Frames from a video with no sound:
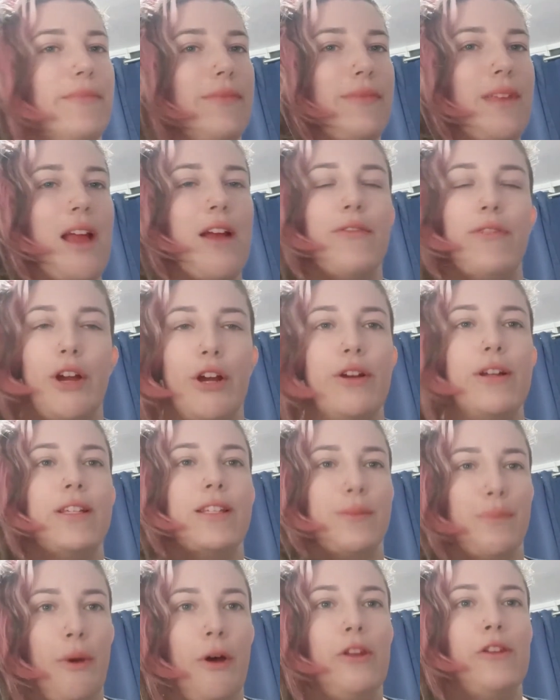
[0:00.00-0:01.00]
a very
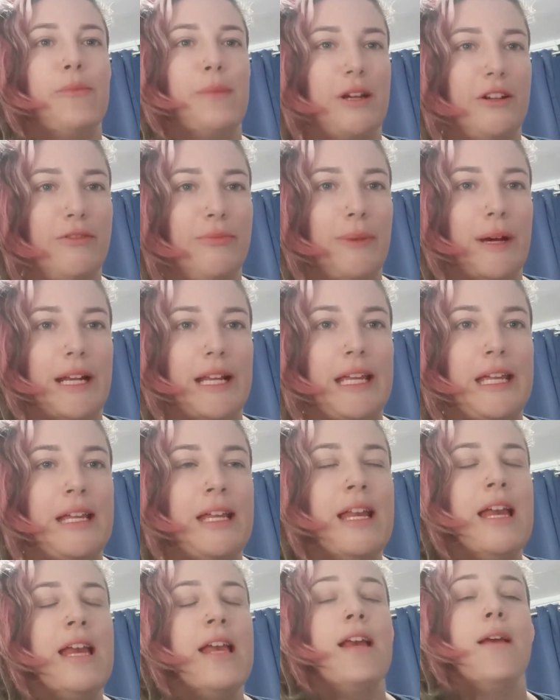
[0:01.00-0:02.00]
small amount of money.
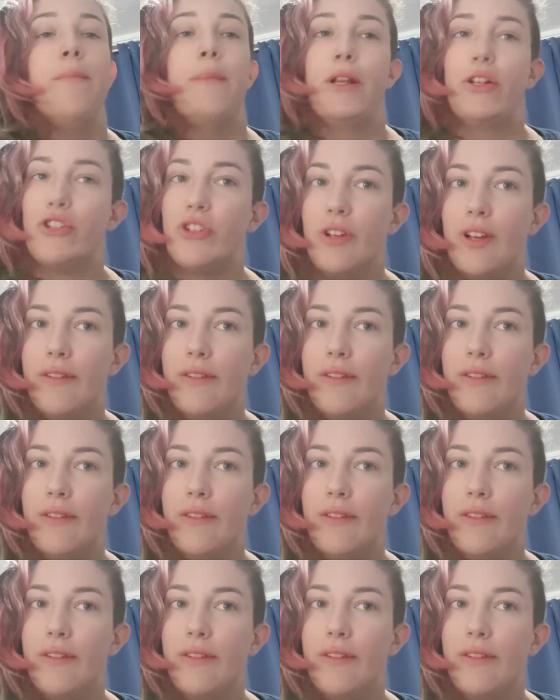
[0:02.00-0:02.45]
Make sure